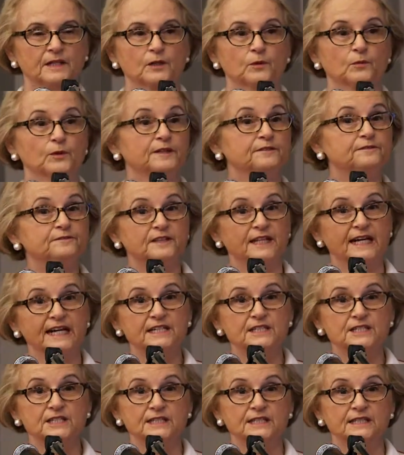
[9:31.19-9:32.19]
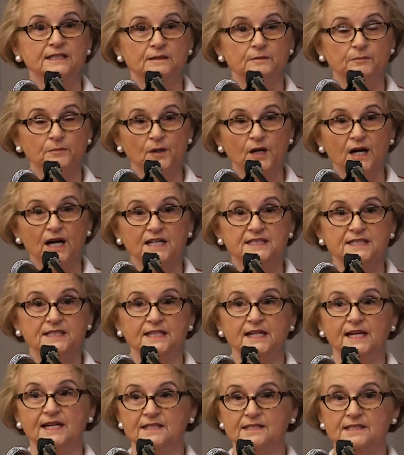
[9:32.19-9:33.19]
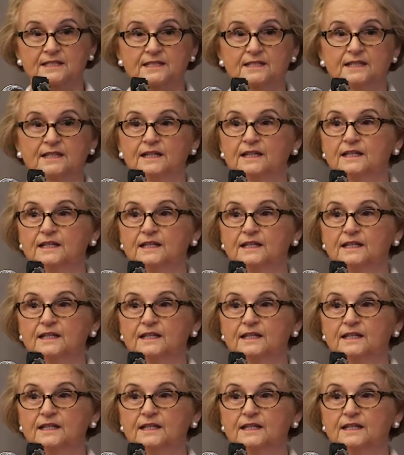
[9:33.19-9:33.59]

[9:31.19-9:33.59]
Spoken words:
reflection process,